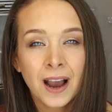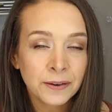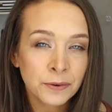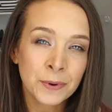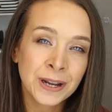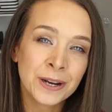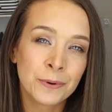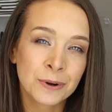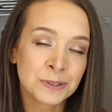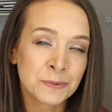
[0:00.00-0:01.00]
Hi everyone,
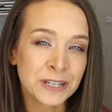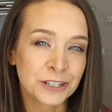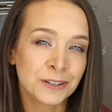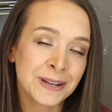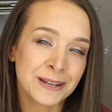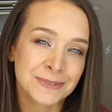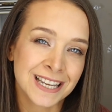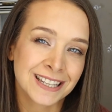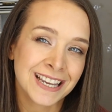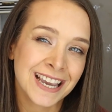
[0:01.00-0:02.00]
welcome to my channel. My name is
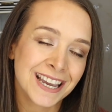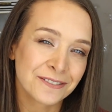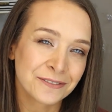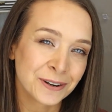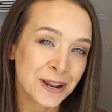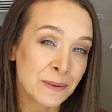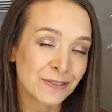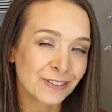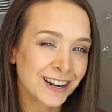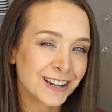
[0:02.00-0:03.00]
Kelly. A very
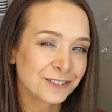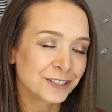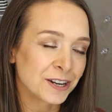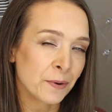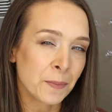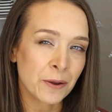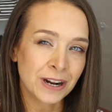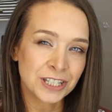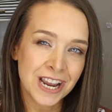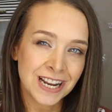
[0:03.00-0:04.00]
happy Friday out there to everybody
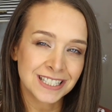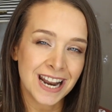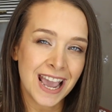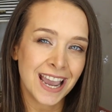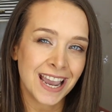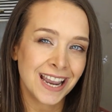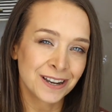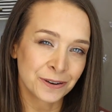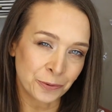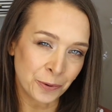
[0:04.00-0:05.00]
watching.
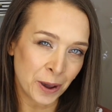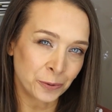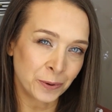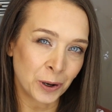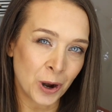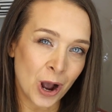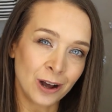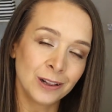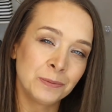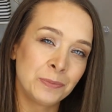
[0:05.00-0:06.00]
Today, while we're
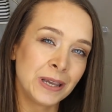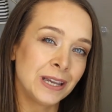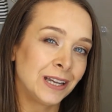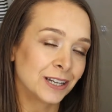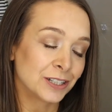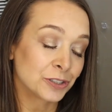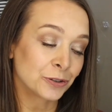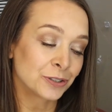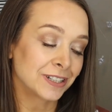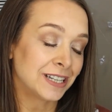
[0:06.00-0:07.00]
all being
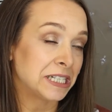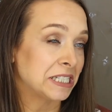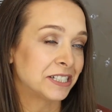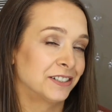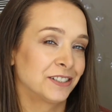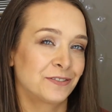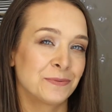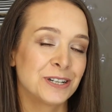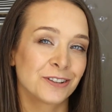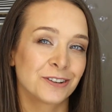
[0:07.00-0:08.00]
socially distanced
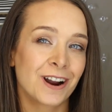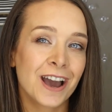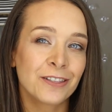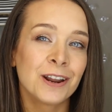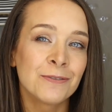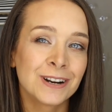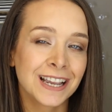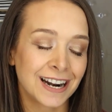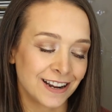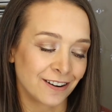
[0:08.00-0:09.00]
from each other, I thought I would
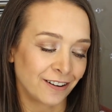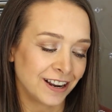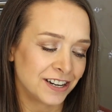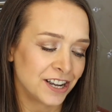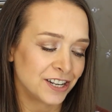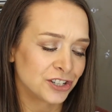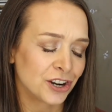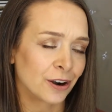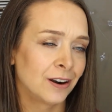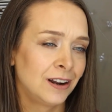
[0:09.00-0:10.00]
get on here and
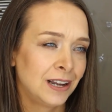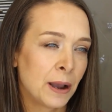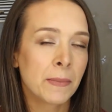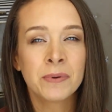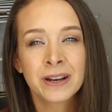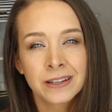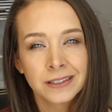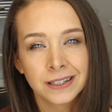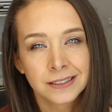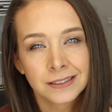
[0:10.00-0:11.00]
share my bucket
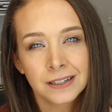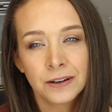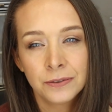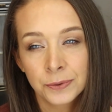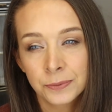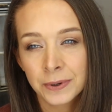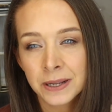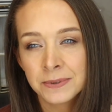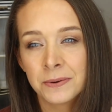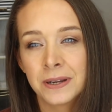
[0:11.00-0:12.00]
list of what
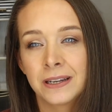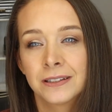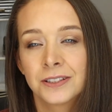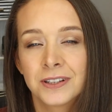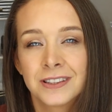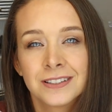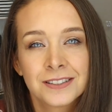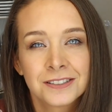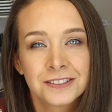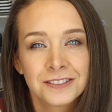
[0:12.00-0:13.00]
I'm doing during
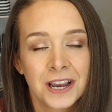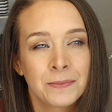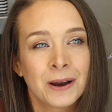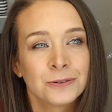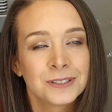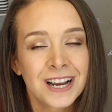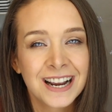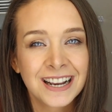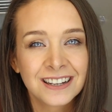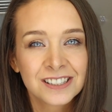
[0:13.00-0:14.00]
this time out,
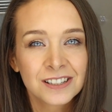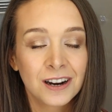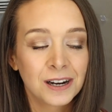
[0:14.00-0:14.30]
I guess.